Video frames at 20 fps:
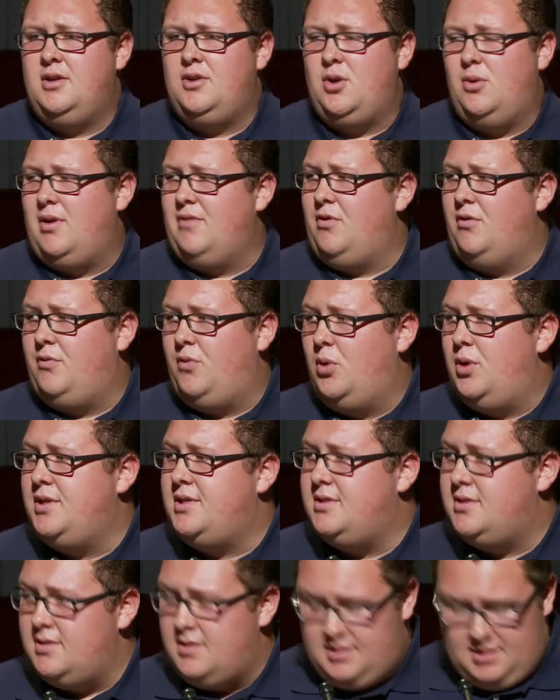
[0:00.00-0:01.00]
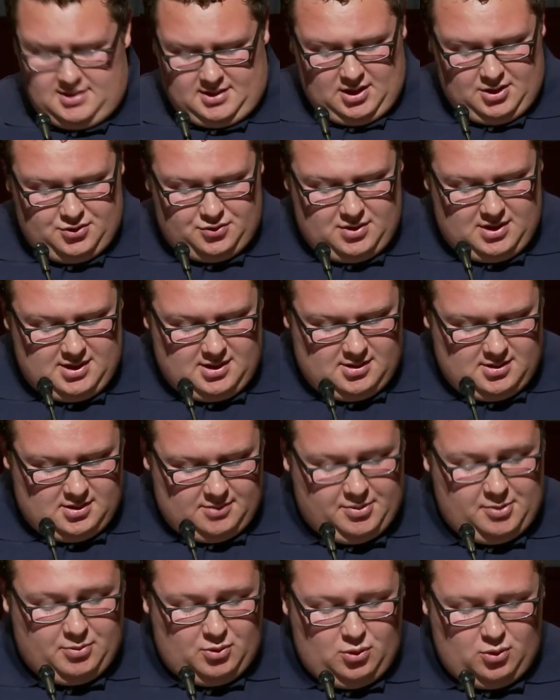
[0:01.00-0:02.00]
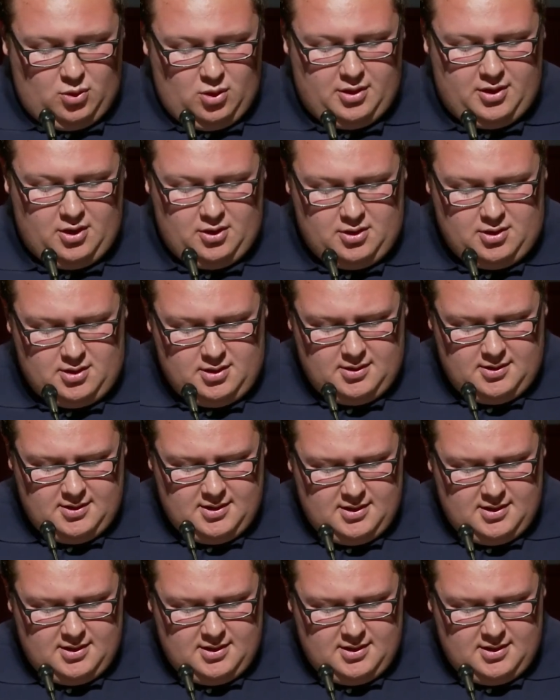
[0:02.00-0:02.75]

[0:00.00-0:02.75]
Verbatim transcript: don't have a voice in this country, the people who are unheard.